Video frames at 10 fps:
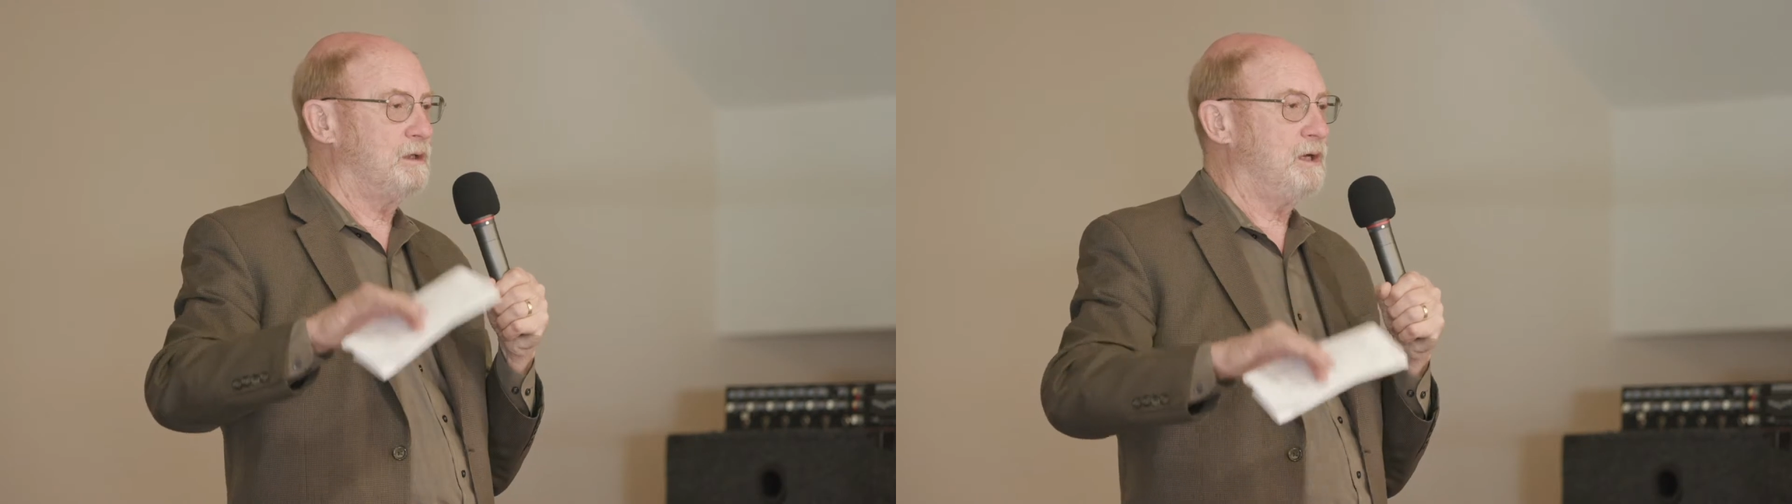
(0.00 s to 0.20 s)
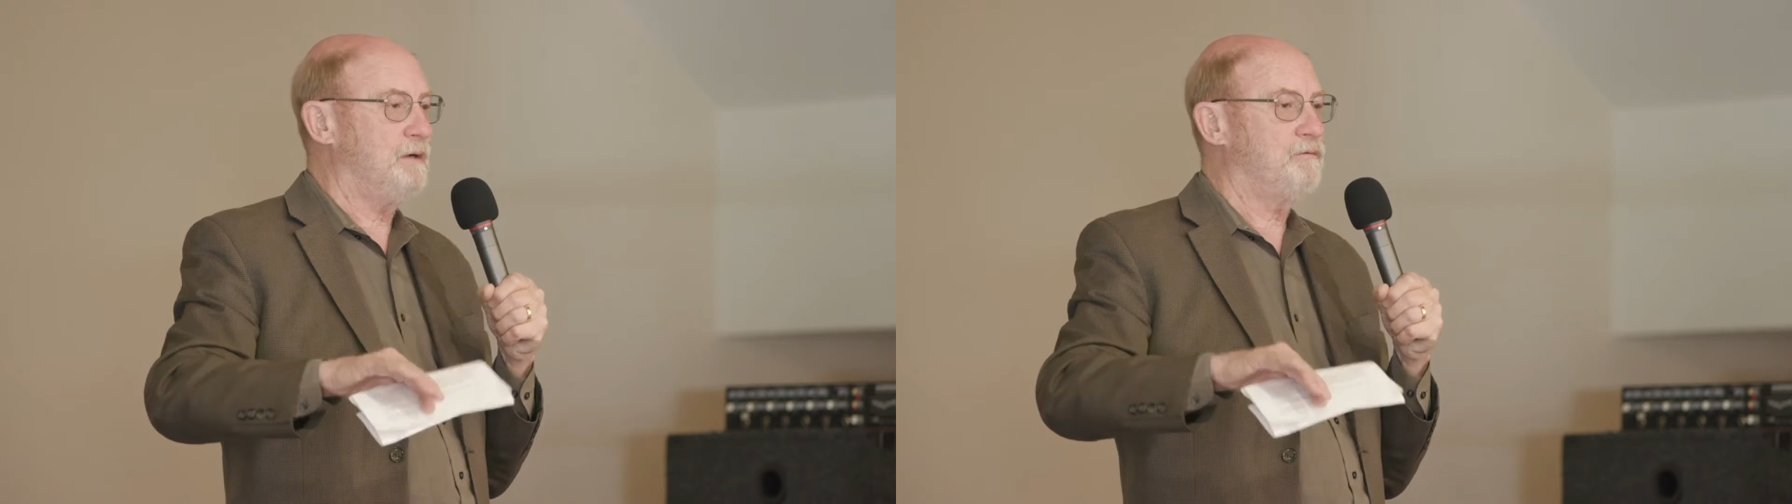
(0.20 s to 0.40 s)

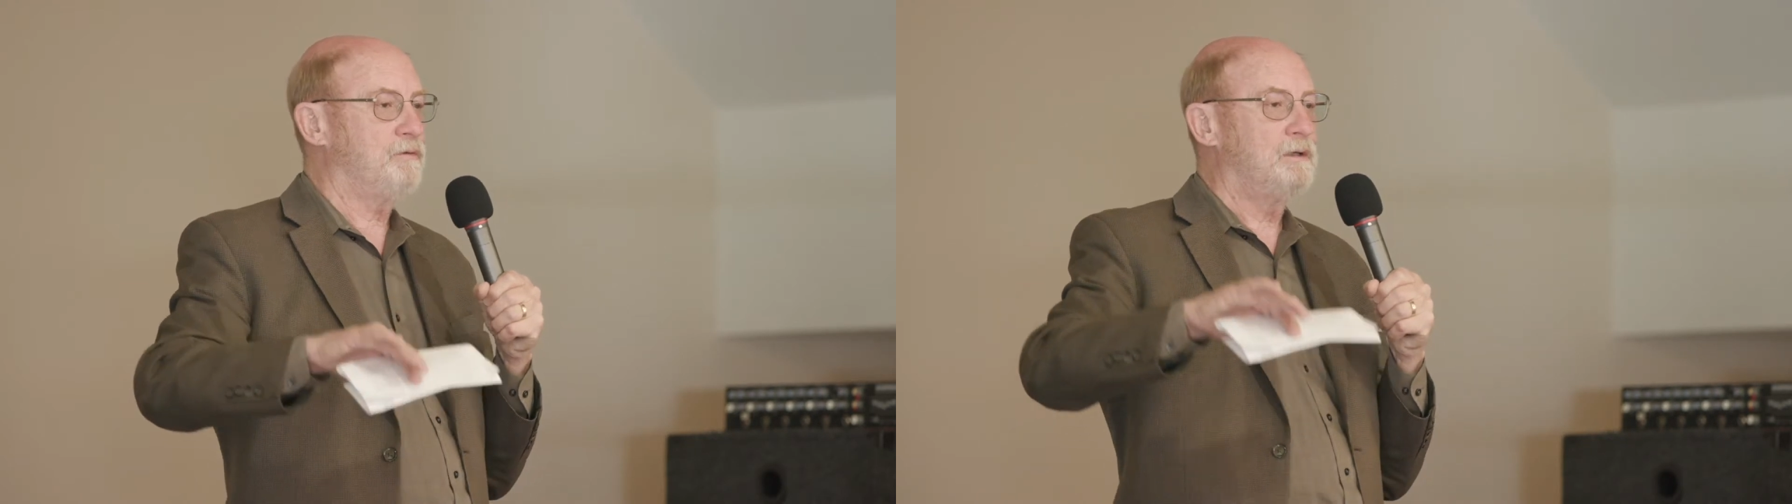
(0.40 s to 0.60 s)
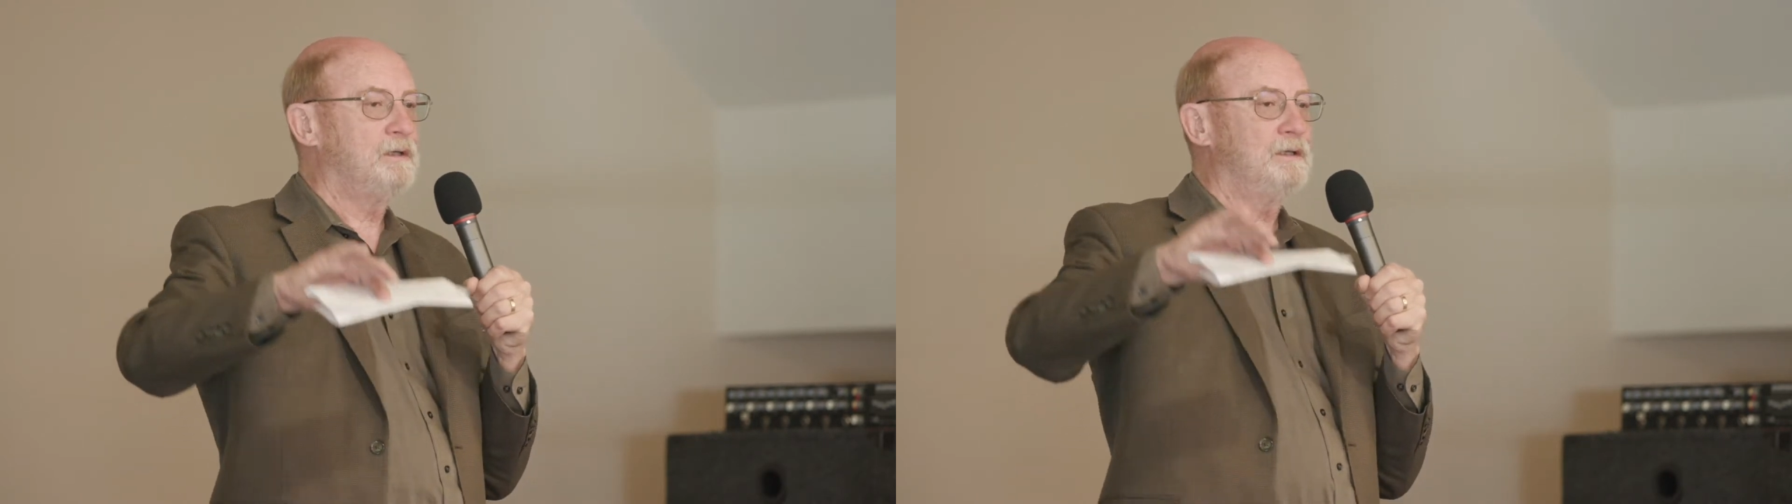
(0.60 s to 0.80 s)

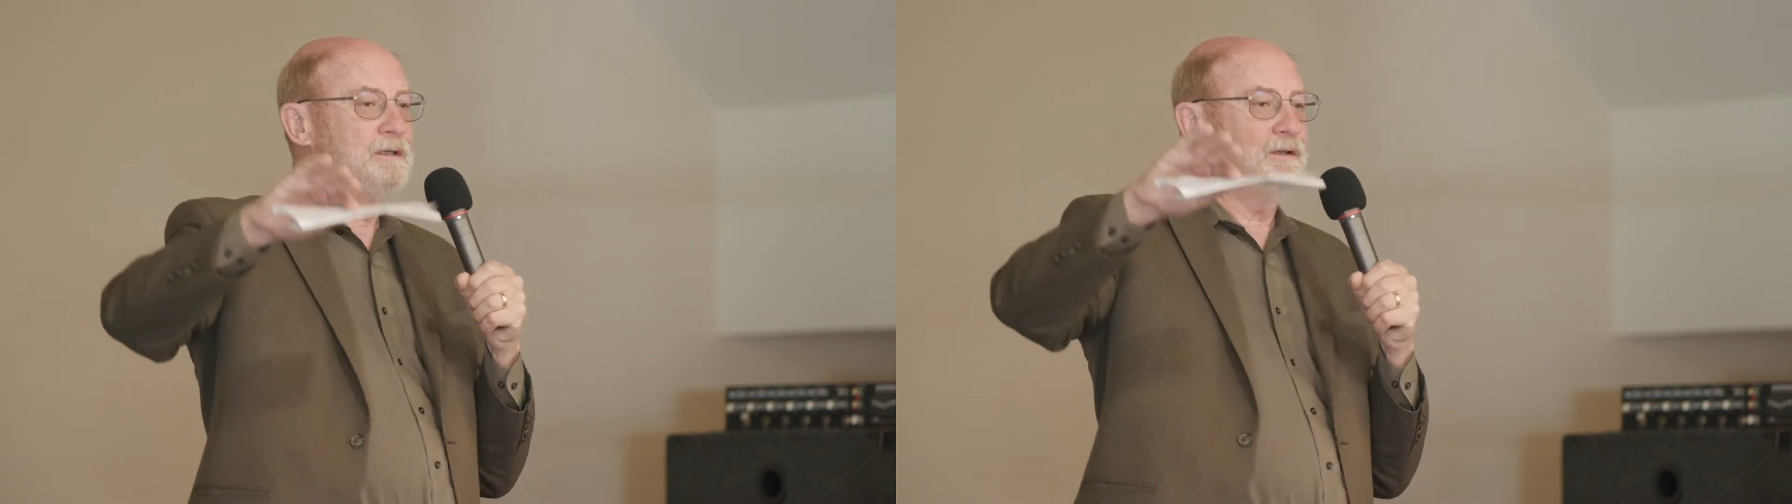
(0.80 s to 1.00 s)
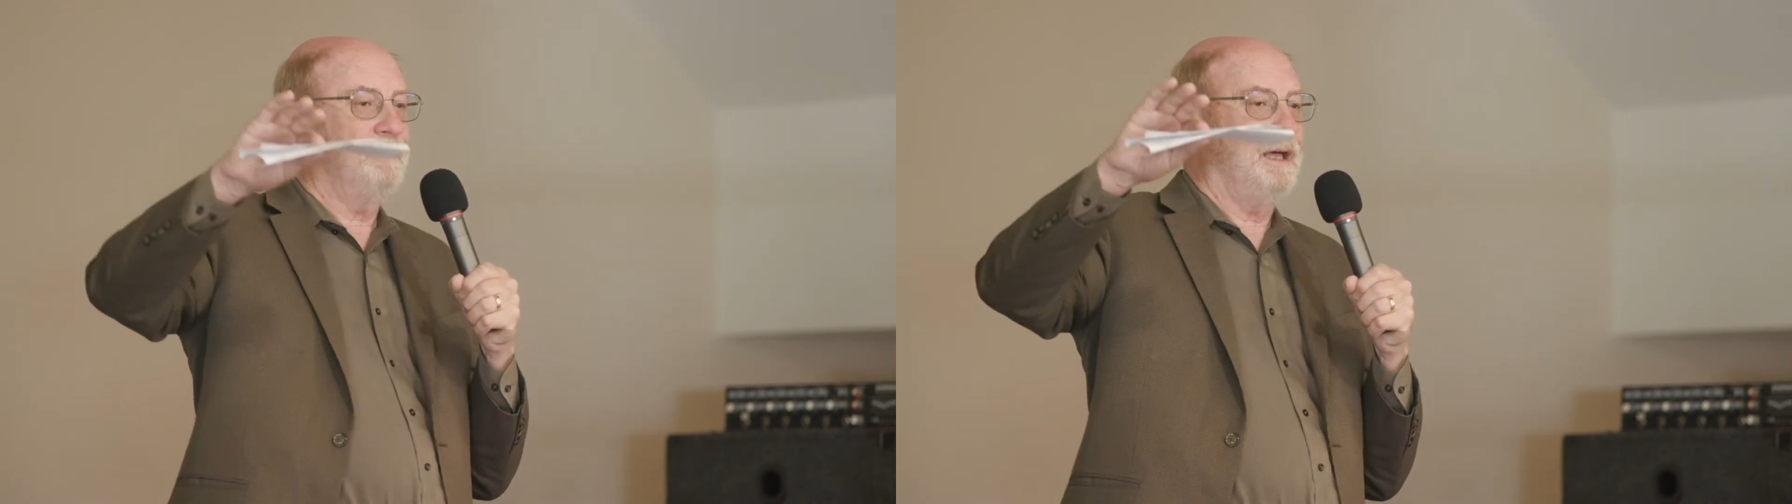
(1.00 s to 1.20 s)
enough
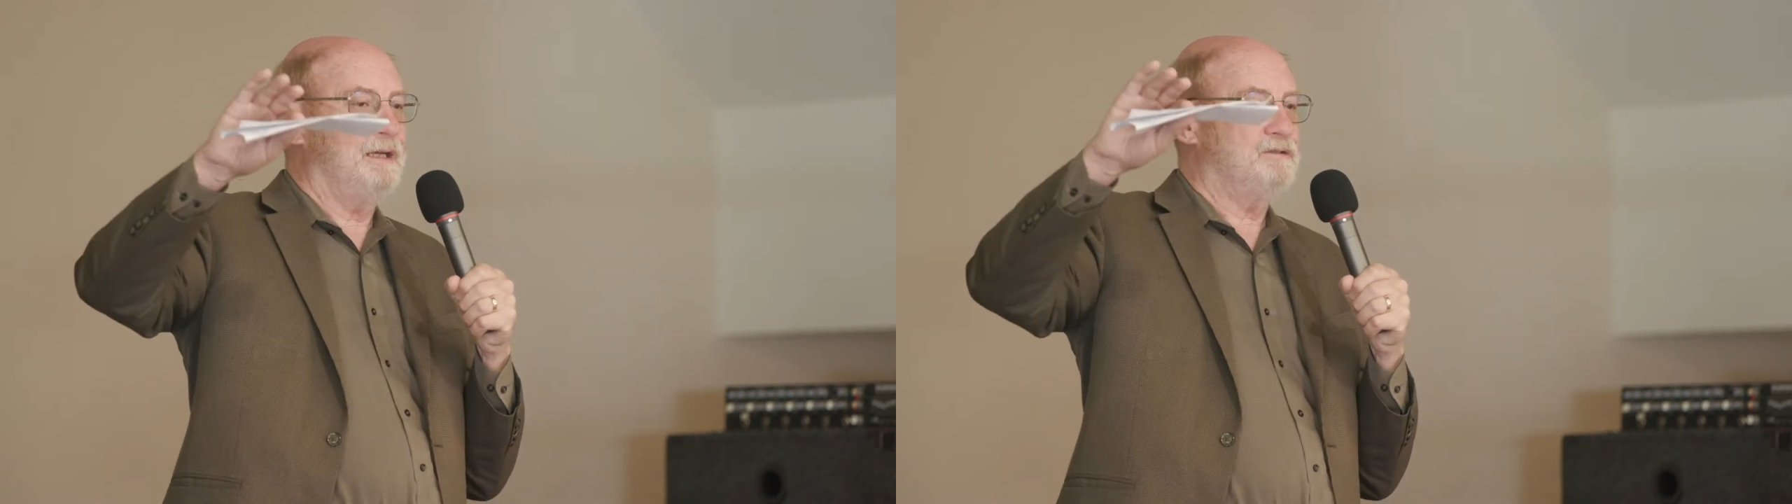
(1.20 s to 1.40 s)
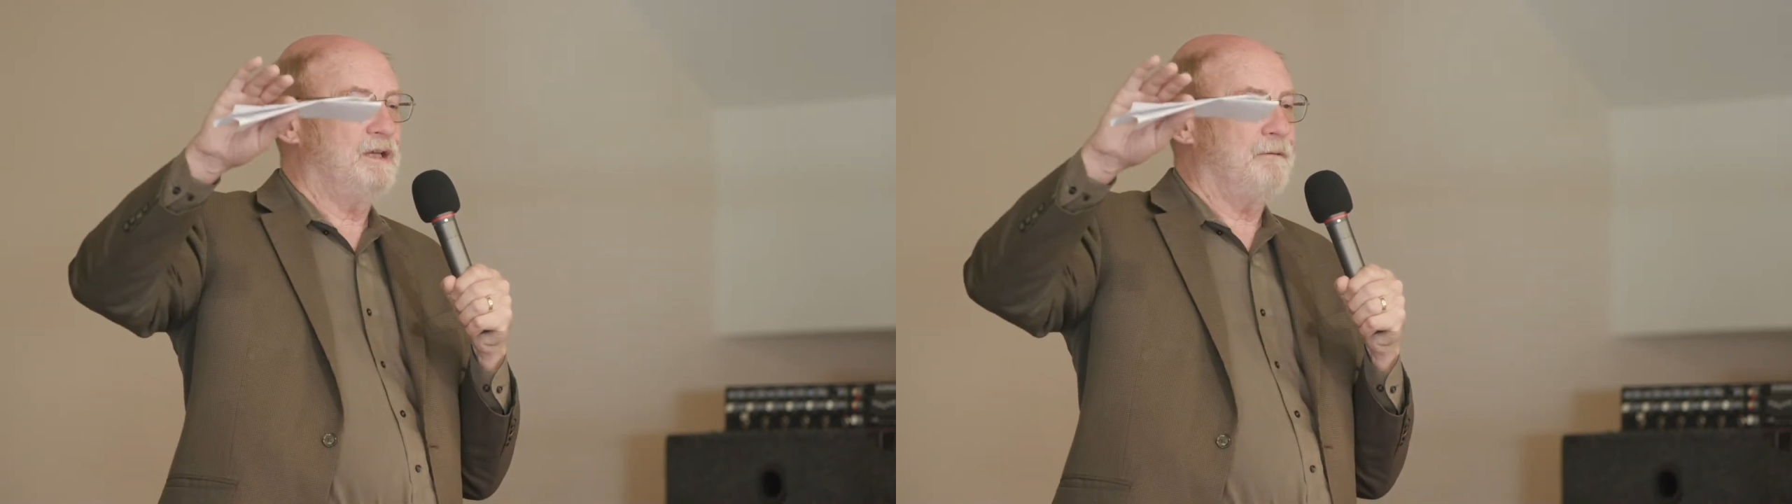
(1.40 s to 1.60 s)
that
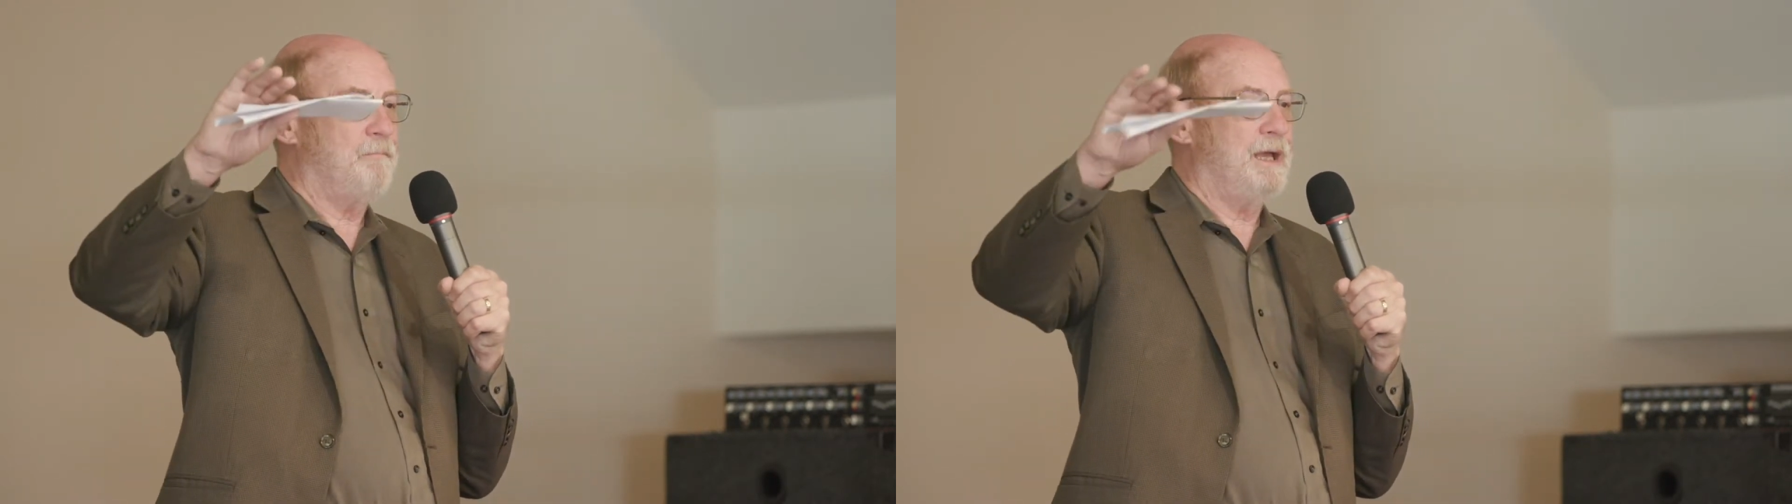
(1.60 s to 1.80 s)
it's at a